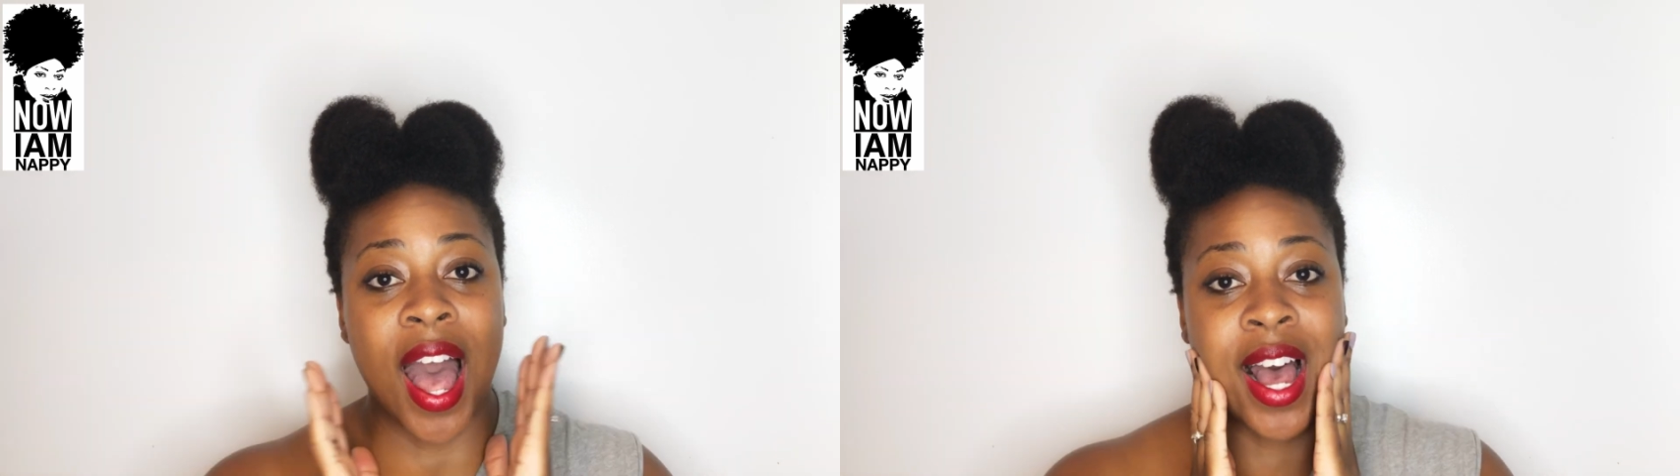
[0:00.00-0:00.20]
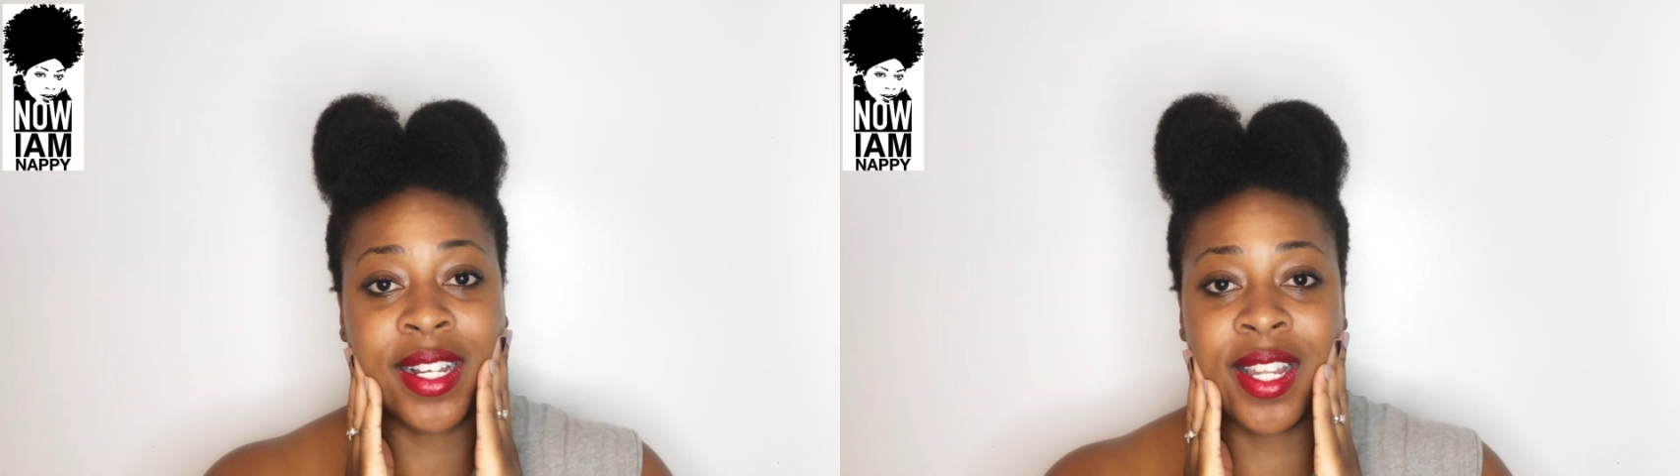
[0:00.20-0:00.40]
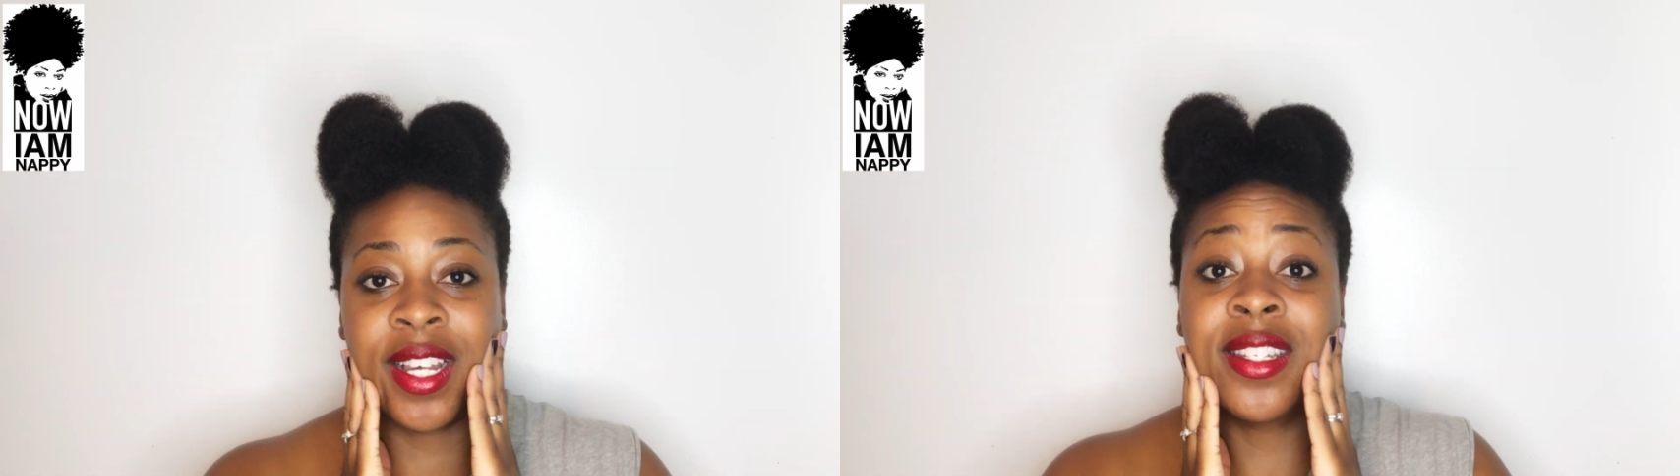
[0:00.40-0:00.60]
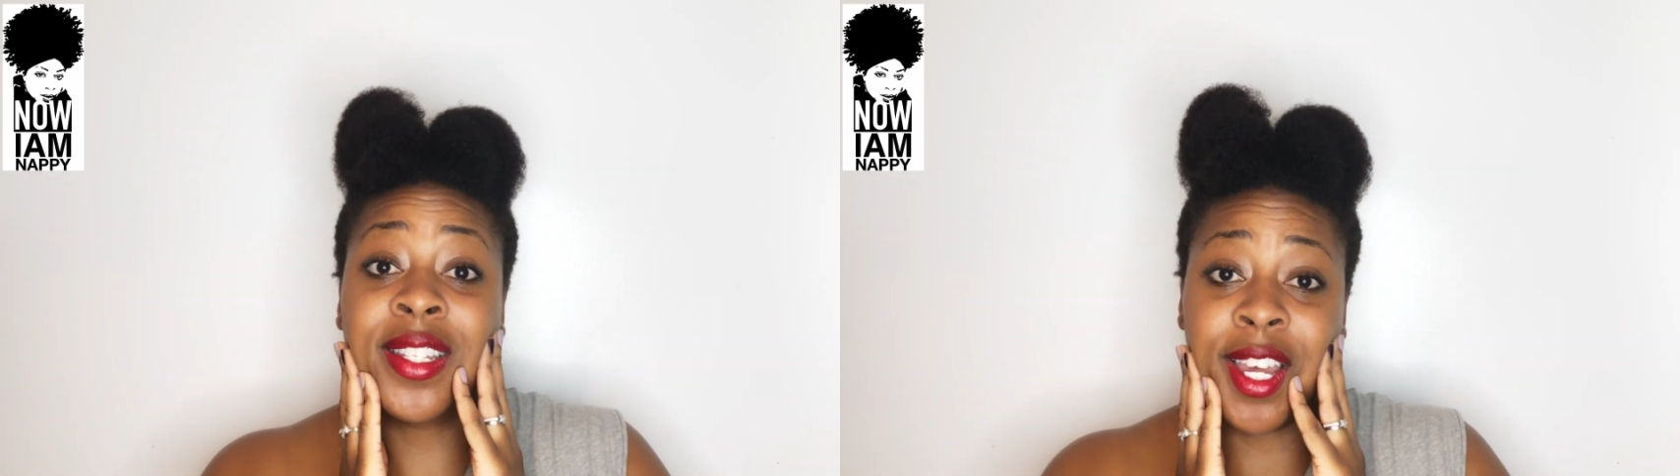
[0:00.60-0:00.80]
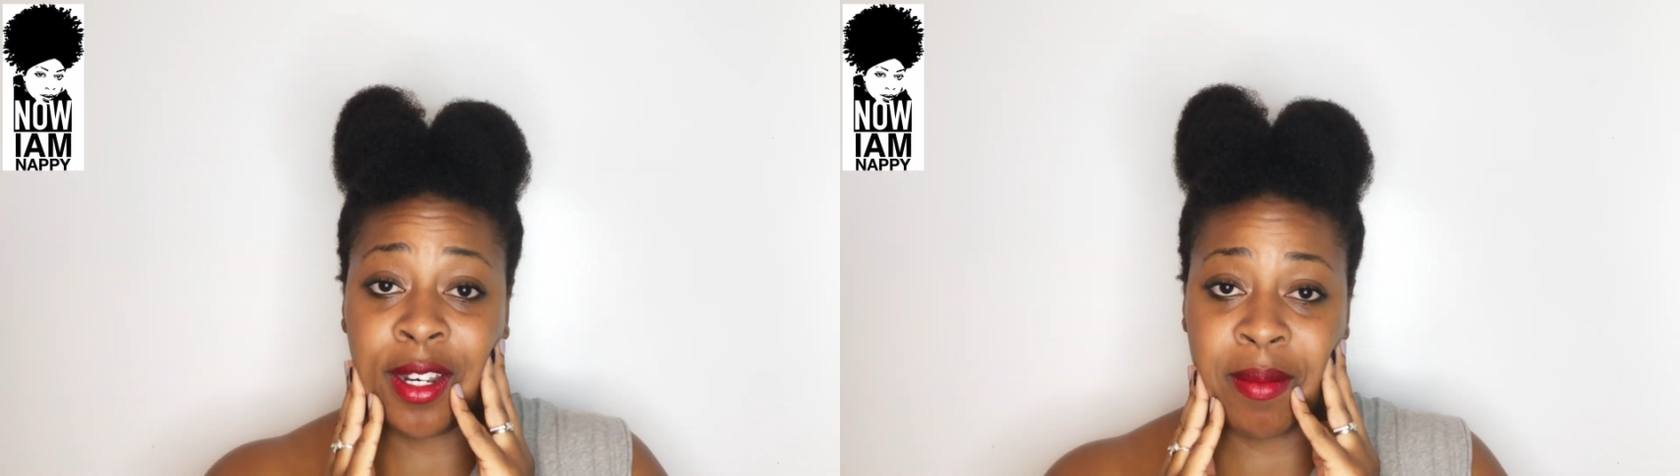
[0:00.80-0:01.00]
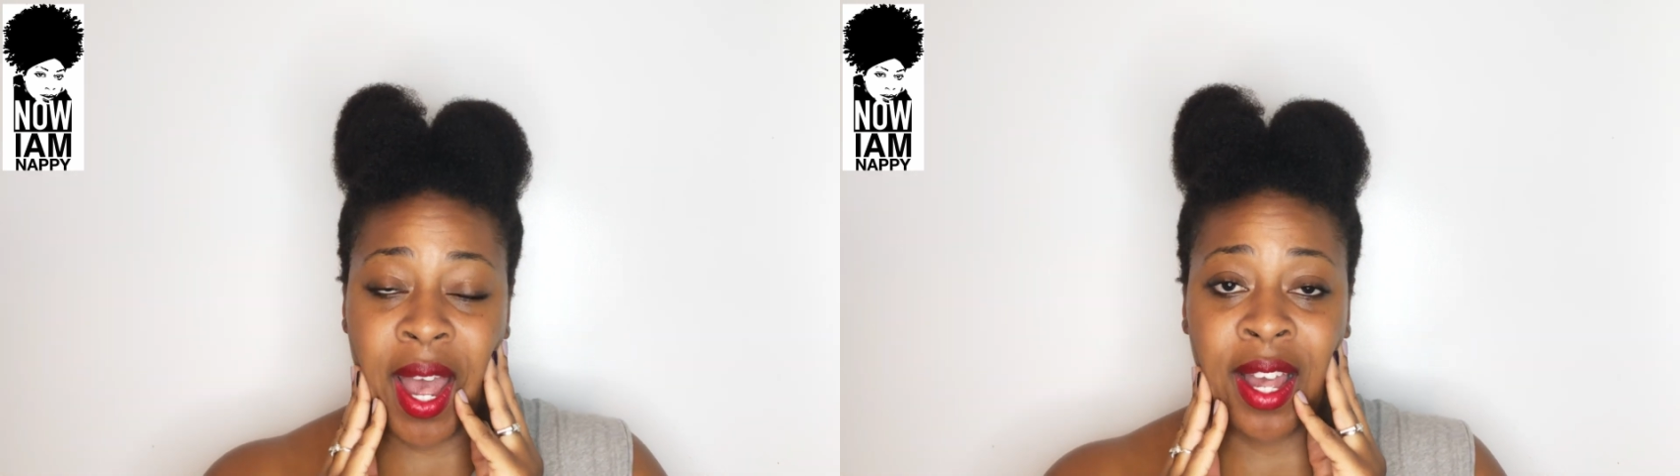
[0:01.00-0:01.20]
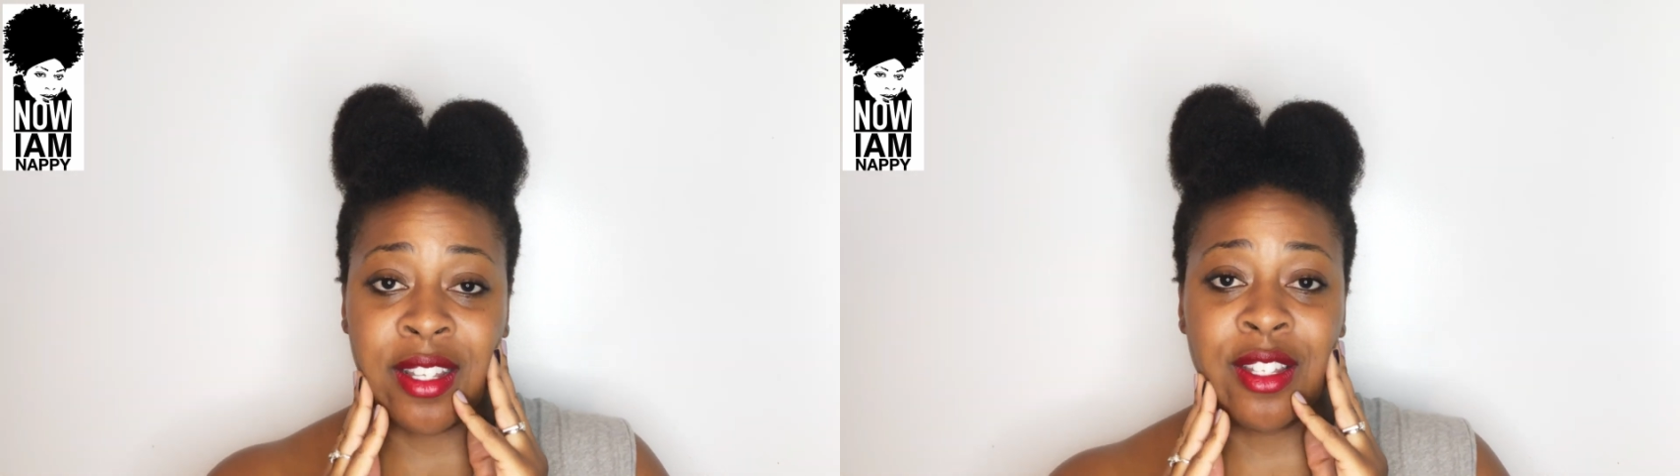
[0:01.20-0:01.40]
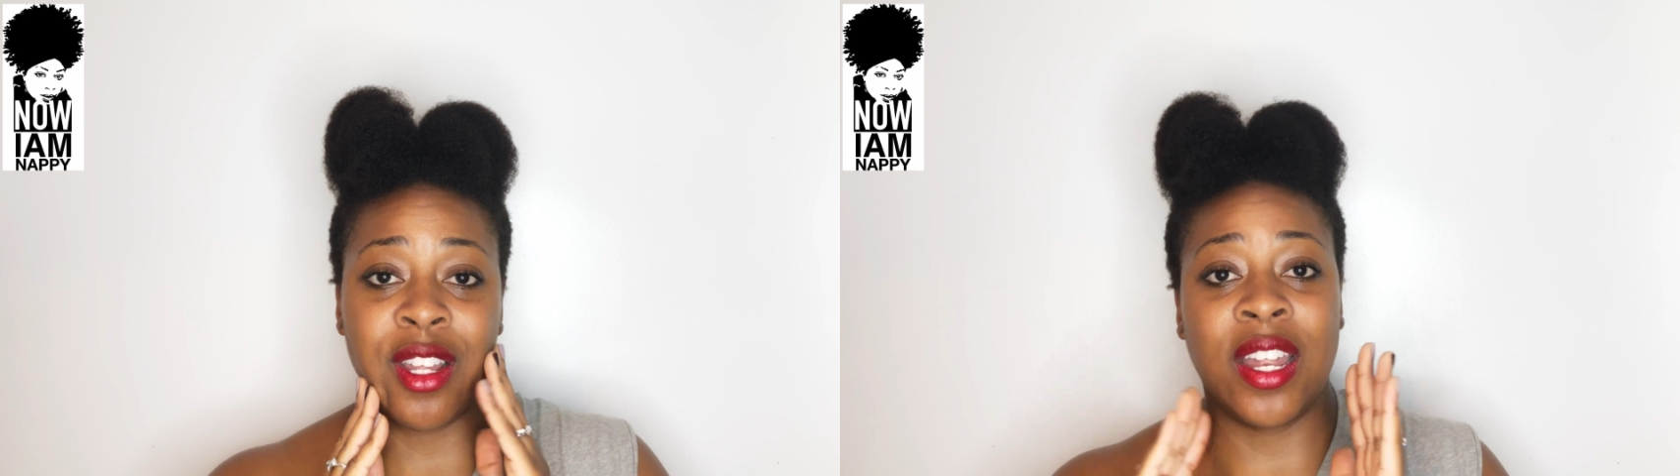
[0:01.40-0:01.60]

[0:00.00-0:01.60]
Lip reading: as a skin mask.